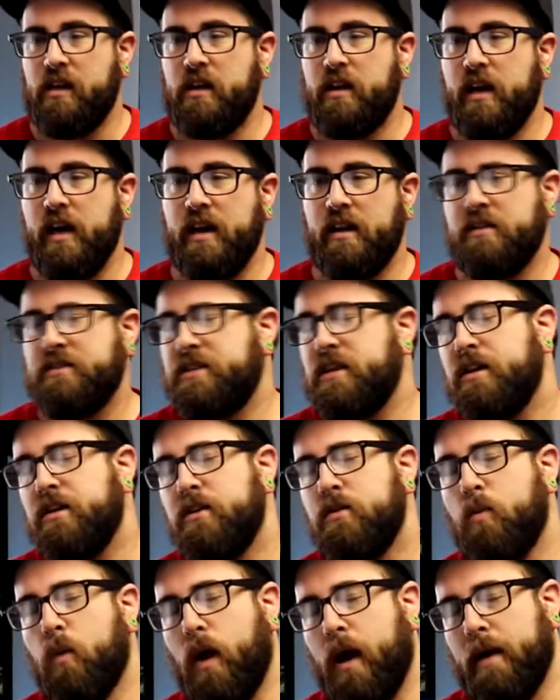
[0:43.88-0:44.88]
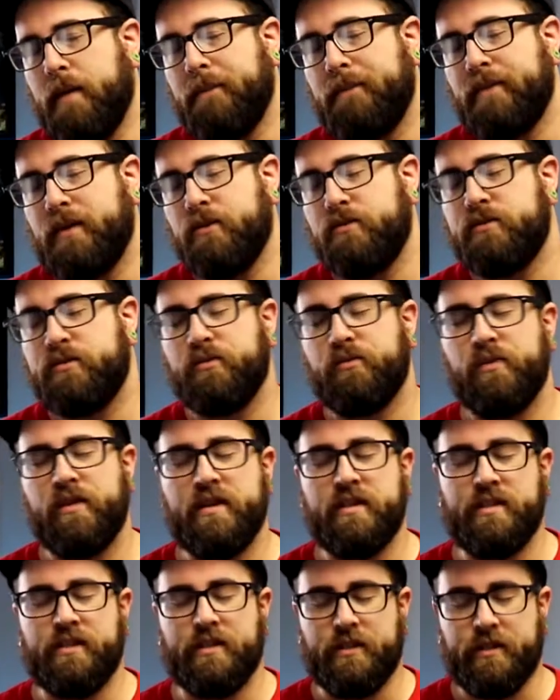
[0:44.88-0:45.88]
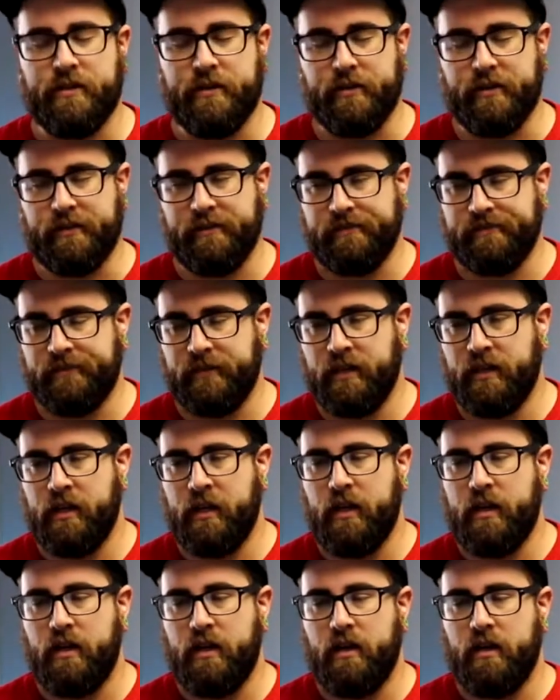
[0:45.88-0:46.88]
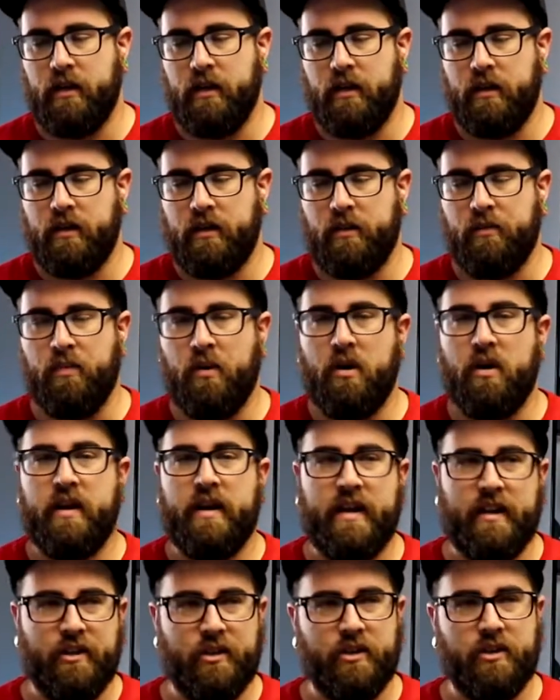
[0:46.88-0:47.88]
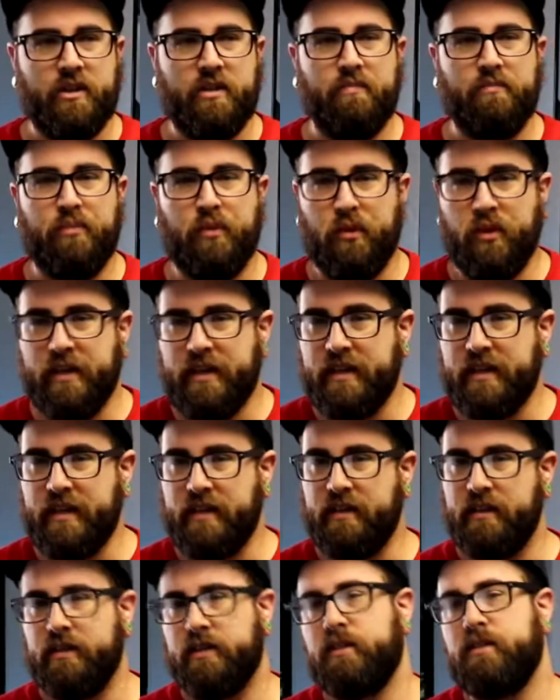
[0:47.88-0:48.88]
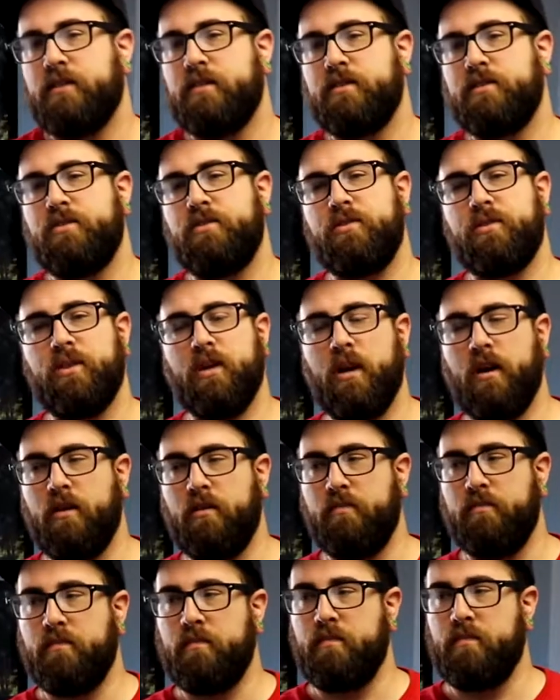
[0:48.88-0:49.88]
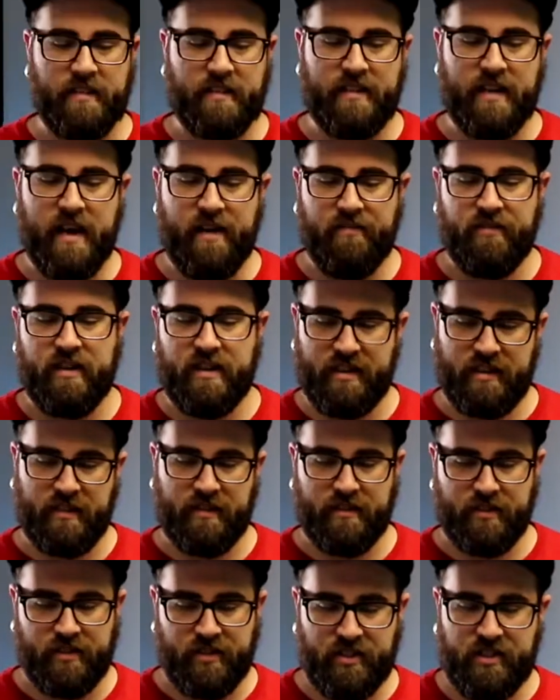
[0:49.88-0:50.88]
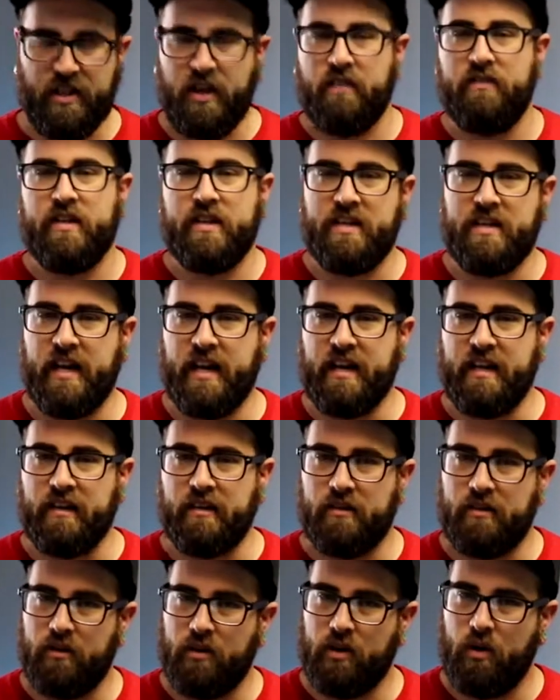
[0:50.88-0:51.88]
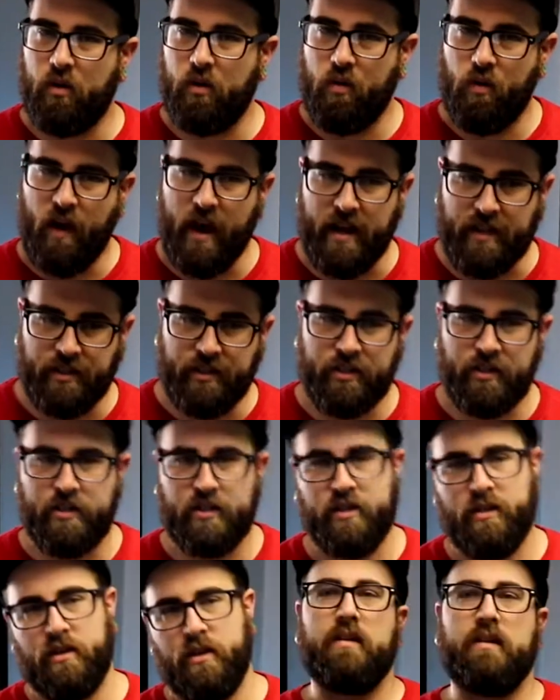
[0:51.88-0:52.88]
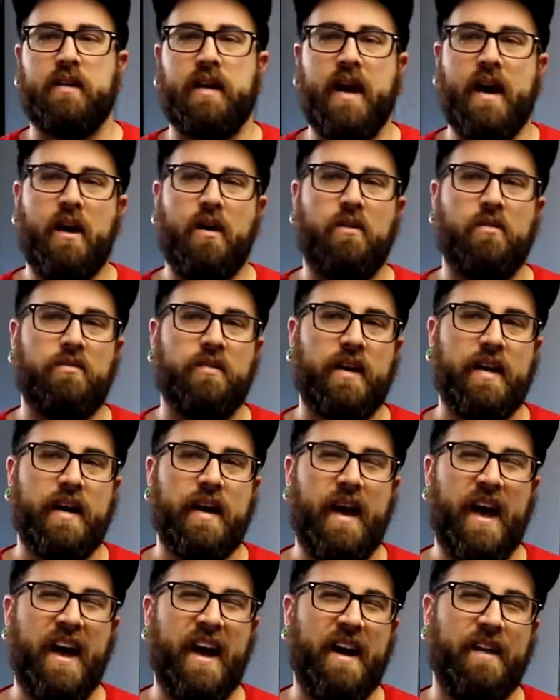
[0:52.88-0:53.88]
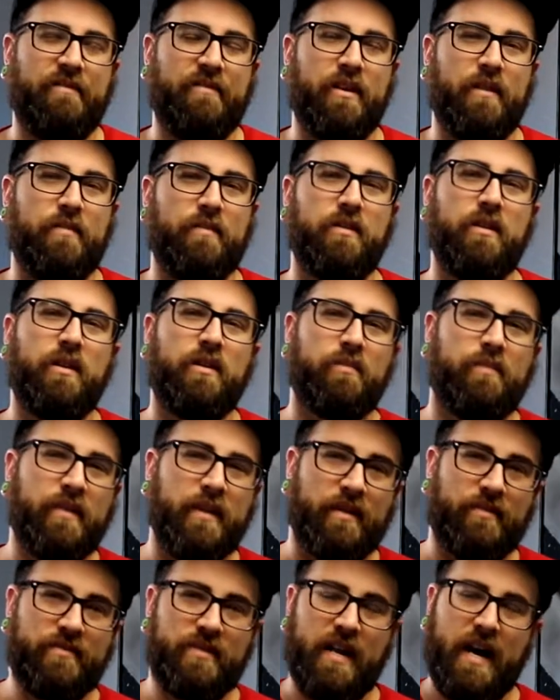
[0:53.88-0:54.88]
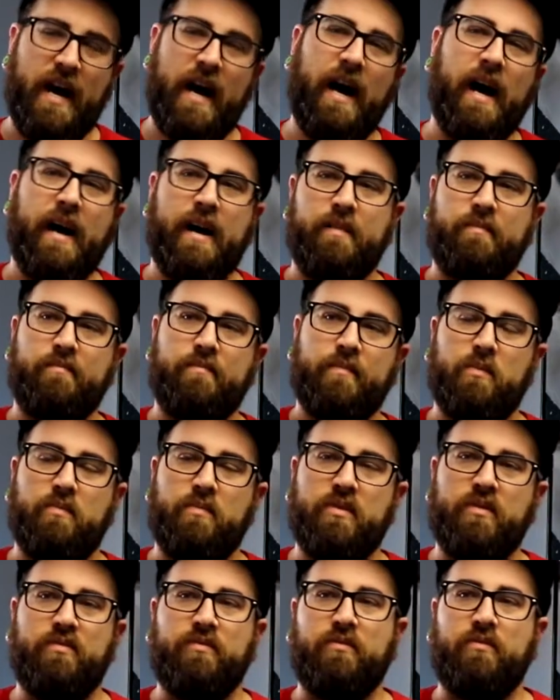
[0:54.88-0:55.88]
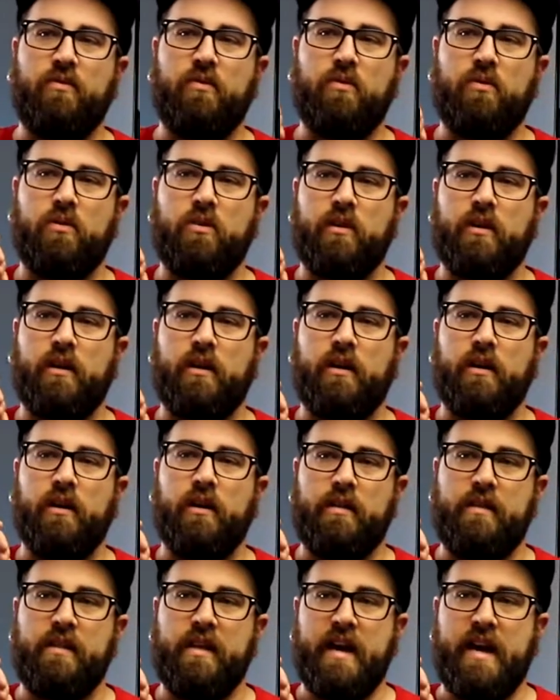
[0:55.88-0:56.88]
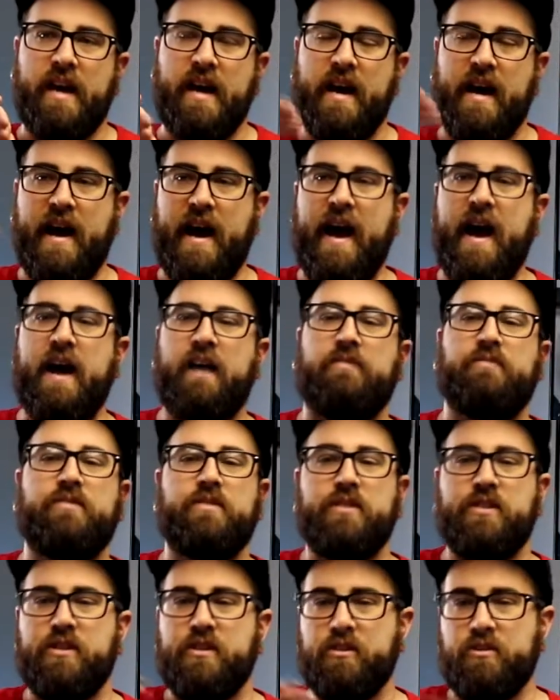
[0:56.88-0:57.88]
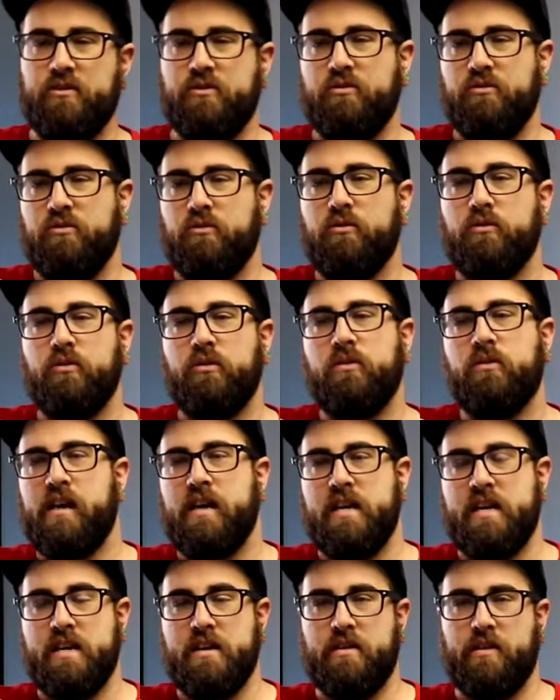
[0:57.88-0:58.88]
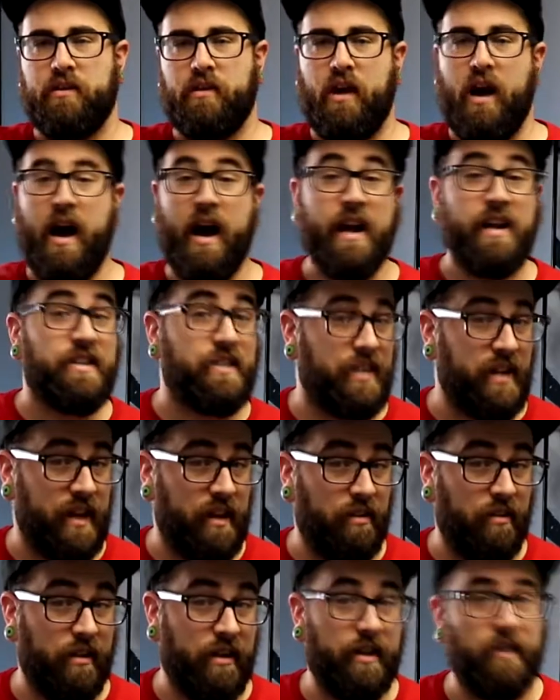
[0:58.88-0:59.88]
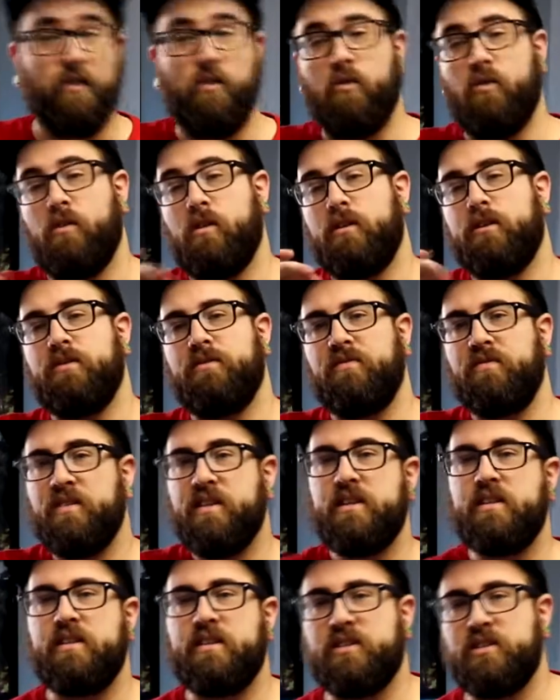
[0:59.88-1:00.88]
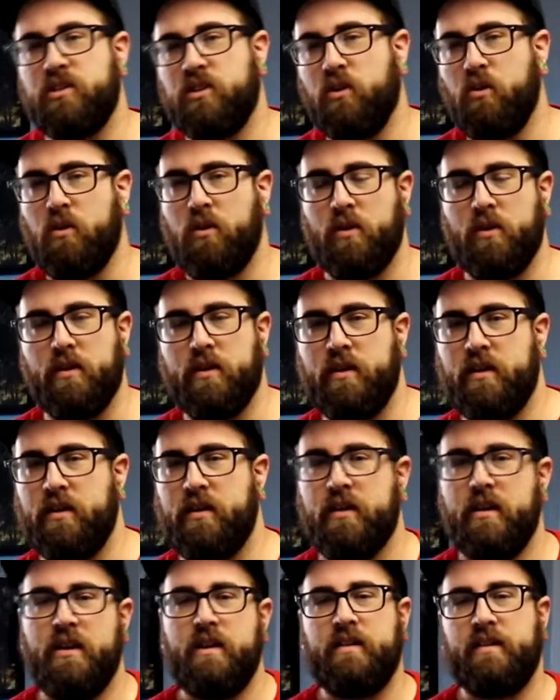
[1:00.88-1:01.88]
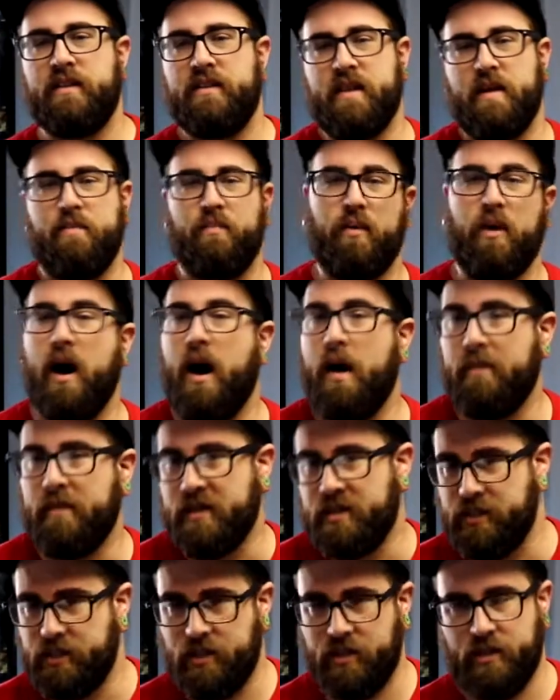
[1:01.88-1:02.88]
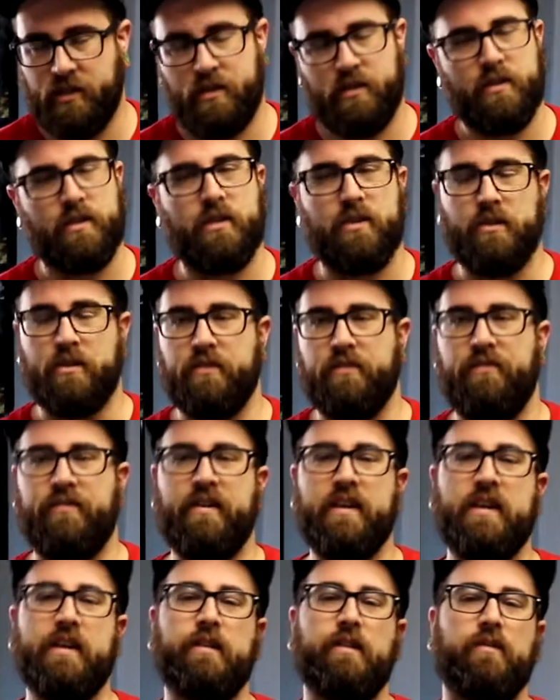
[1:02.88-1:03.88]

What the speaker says: And I'll tell you why. There's a reason to it. The party had just completed some definite self-contained quests. Now they have a little bit of time before they have to either hightail it or defeat this lord that they promised to defeat